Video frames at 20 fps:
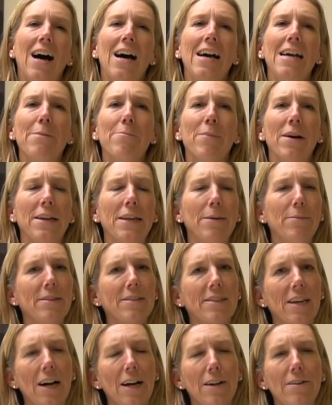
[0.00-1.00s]
Hi, my name
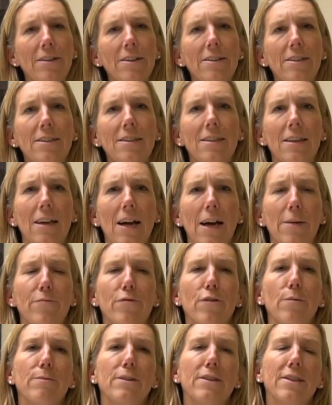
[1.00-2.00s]
is Iris. I'm
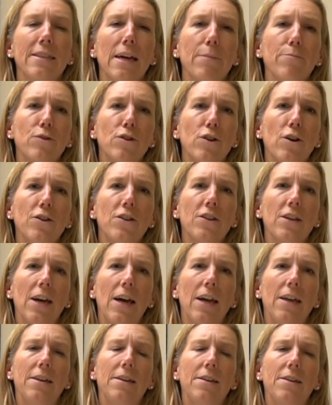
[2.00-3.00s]
from Snapshot
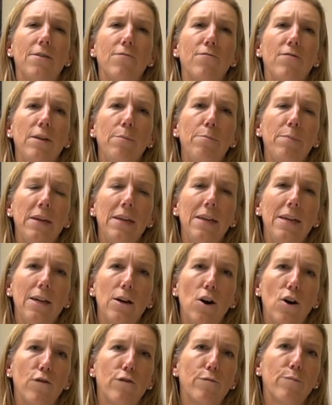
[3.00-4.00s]
and
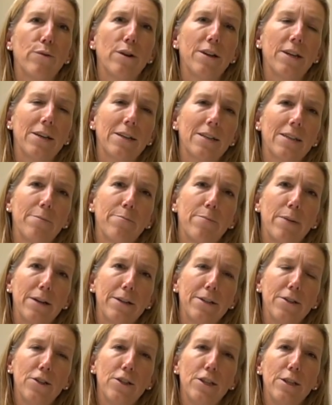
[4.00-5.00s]
VP of Product and
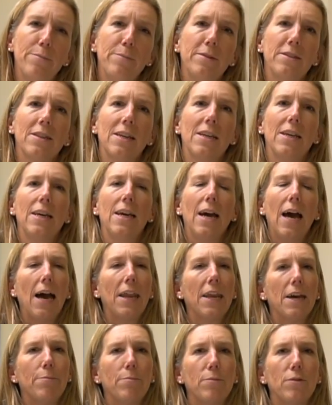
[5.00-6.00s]
Partnerships,
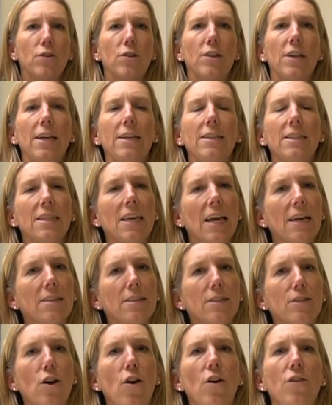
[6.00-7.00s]
and I'm today's
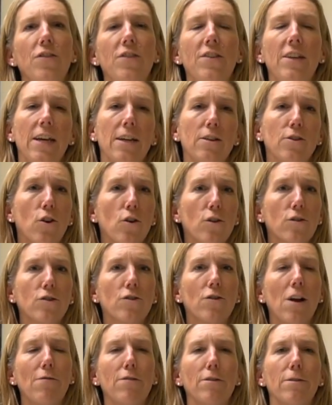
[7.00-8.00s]
guest on Tech Talk
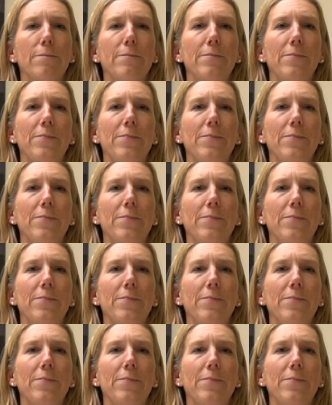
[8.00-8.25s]
Travel.